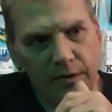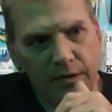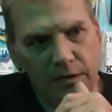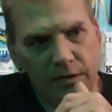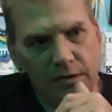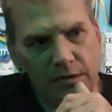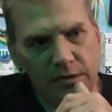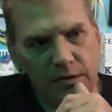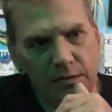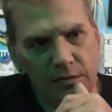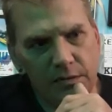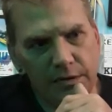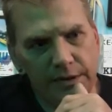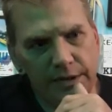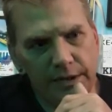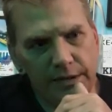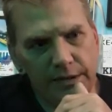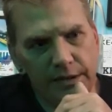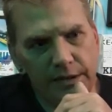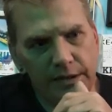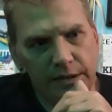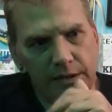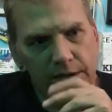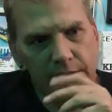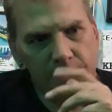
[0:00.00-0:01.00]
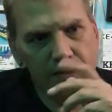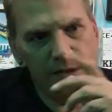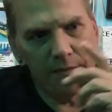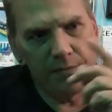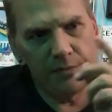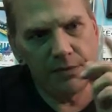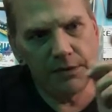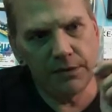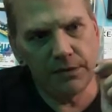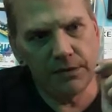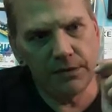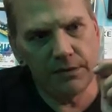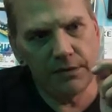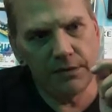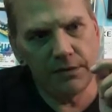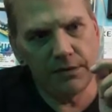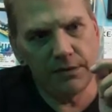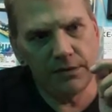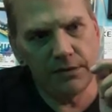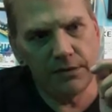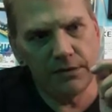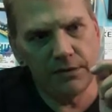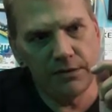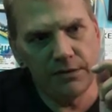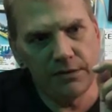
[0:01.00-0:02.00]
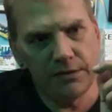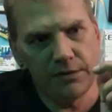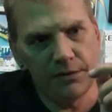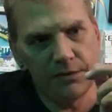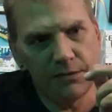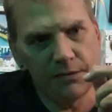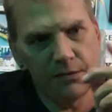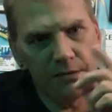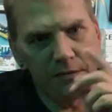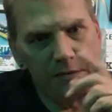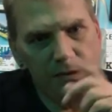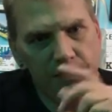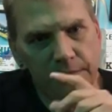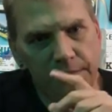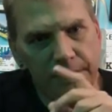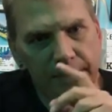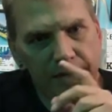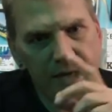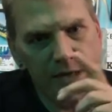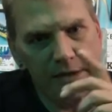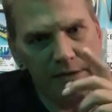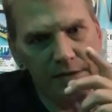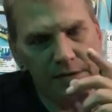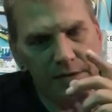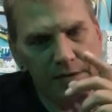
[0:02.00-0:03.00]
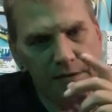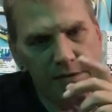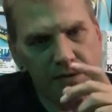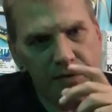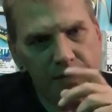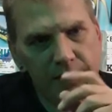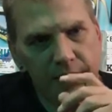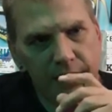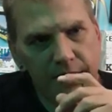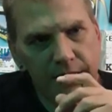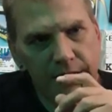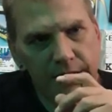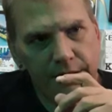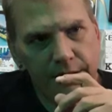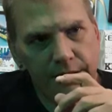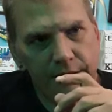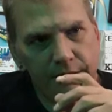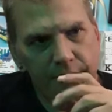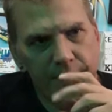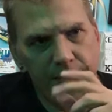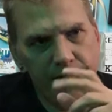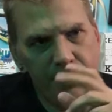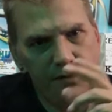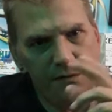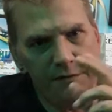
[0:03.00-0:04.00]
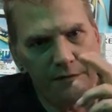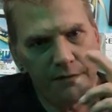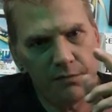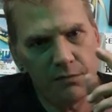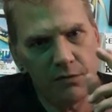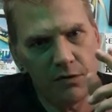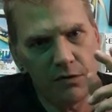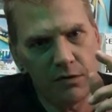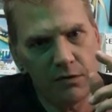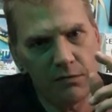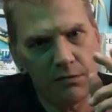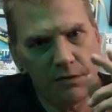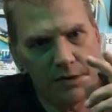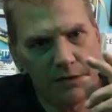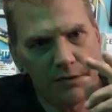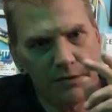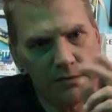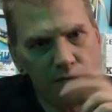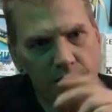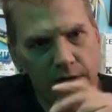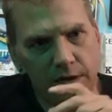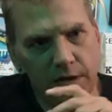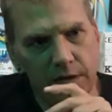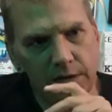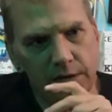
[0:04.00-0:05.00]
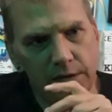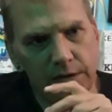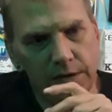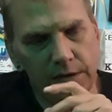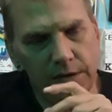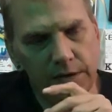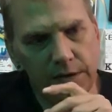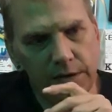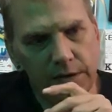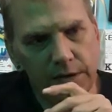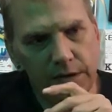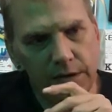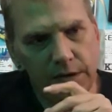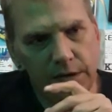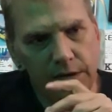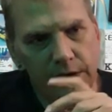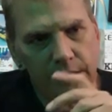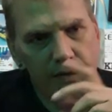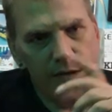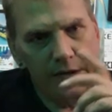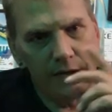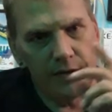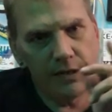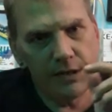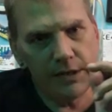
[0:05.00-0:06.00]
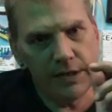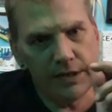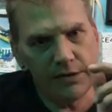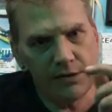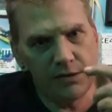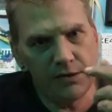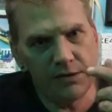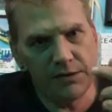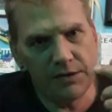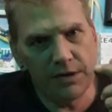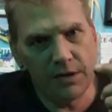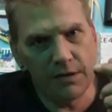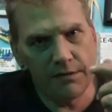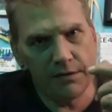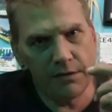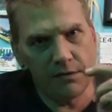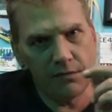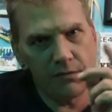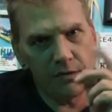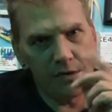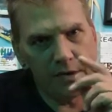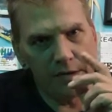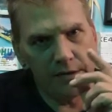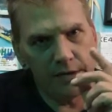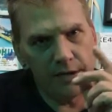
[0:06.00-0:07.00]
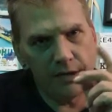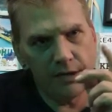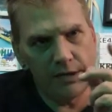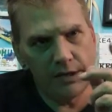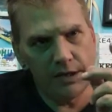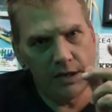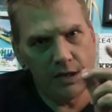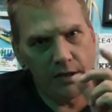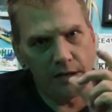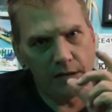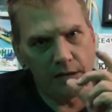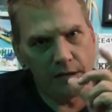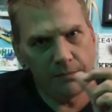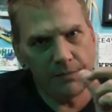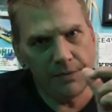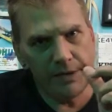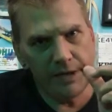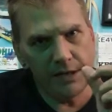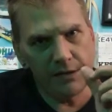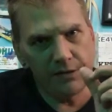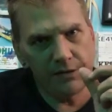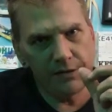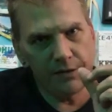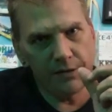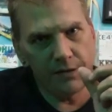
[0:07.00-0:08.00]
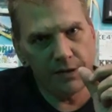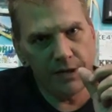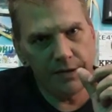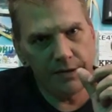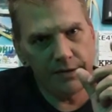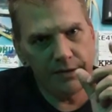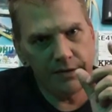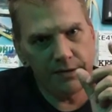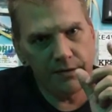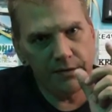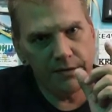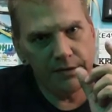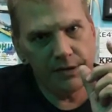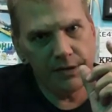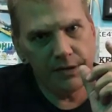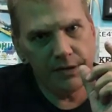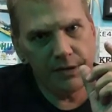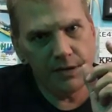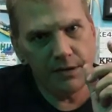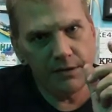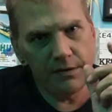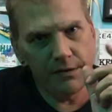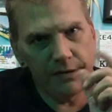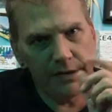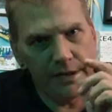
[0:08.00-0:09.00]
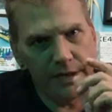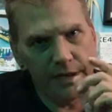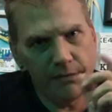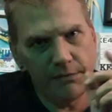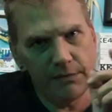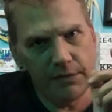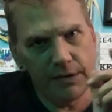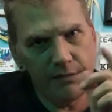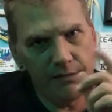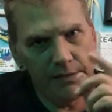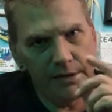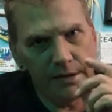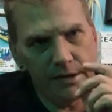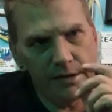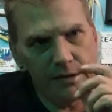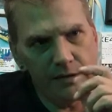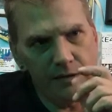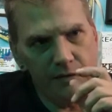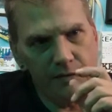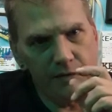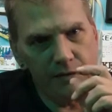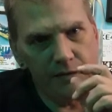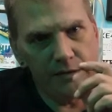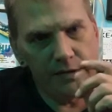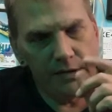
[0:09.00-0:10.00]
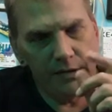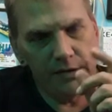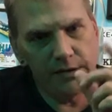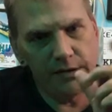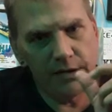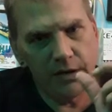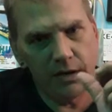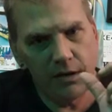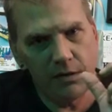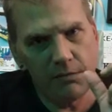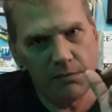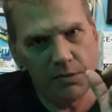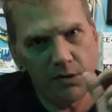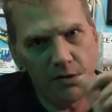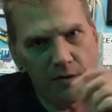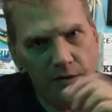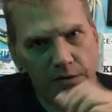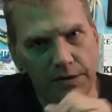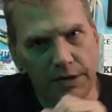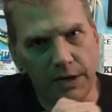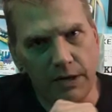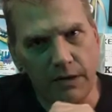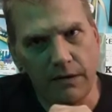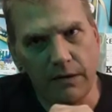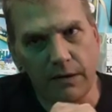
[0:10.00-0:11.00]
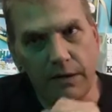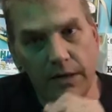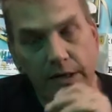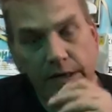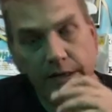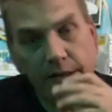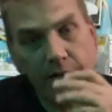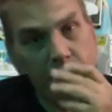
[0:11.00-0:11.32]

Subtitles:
So what they did is they put two capacitors on there, rated for more what it's worth. And I discovered one, that yellow capacitor I showed you the other day in my video, it's starting to bulge out. I didn't